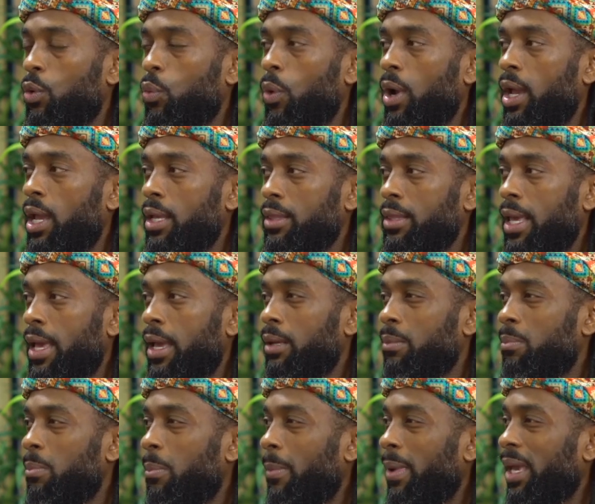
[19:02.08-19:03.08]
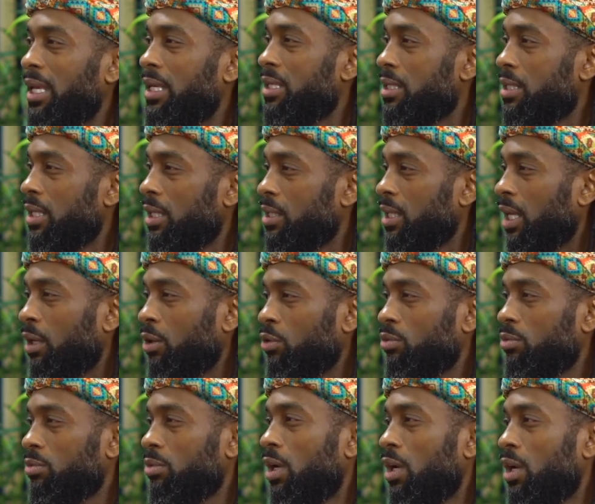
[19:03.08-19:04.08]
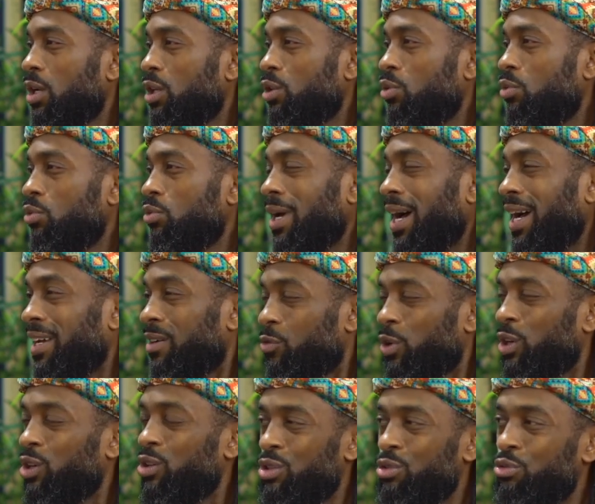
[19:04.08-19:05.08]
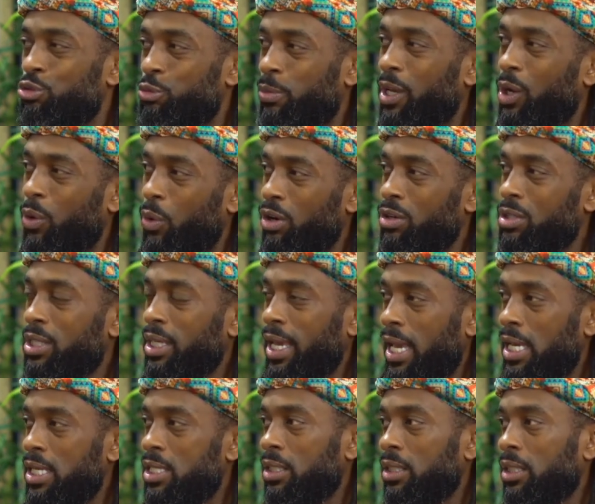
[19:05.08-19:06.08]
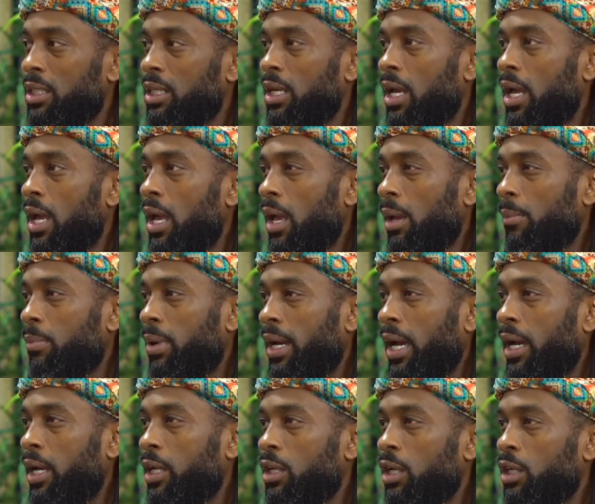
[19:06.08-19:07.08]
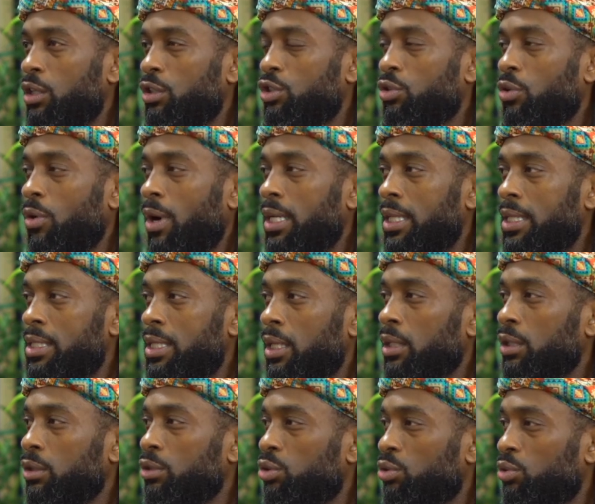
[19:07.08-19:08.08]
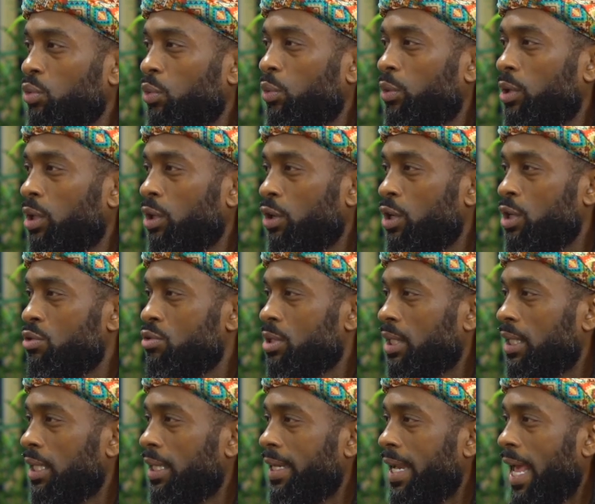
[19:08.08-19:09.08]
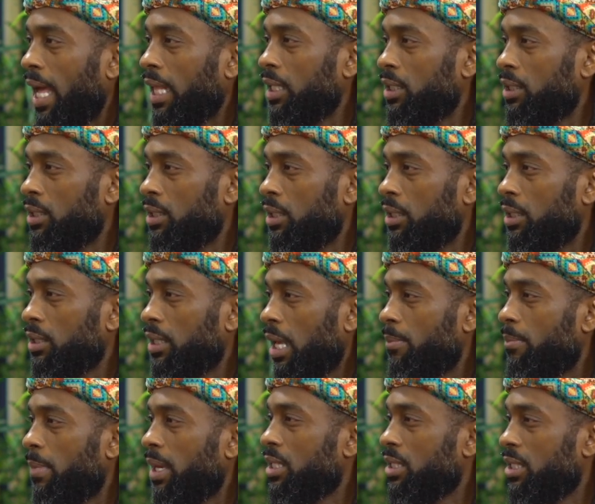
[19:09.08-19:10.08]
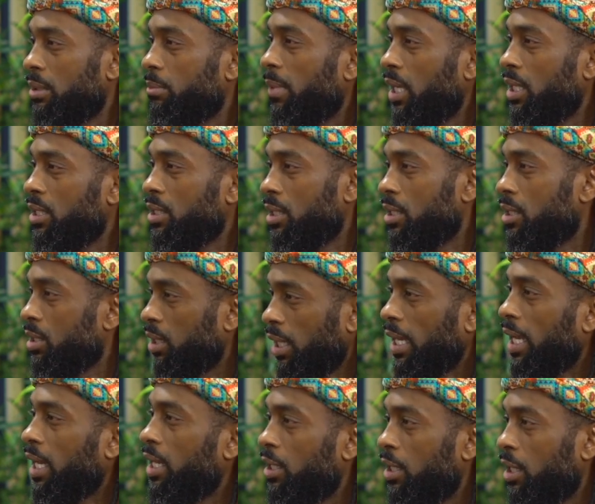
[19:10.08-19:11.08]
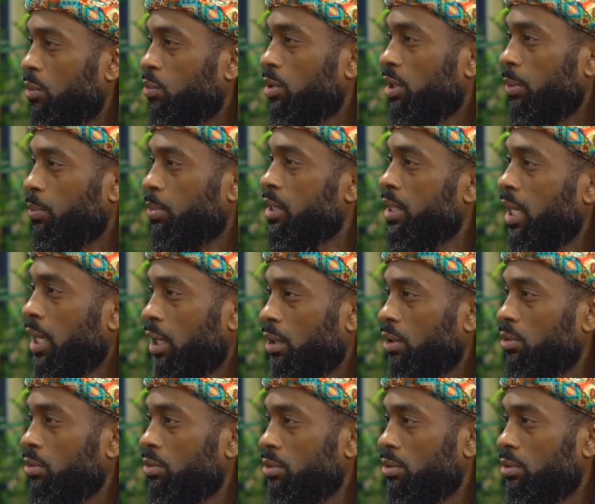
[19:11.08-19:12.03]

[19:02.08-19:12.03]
a way that makes sense. I will use big words occasionally, but I try to tell a story or use an analogy that makes it make sense, like I did with the potato.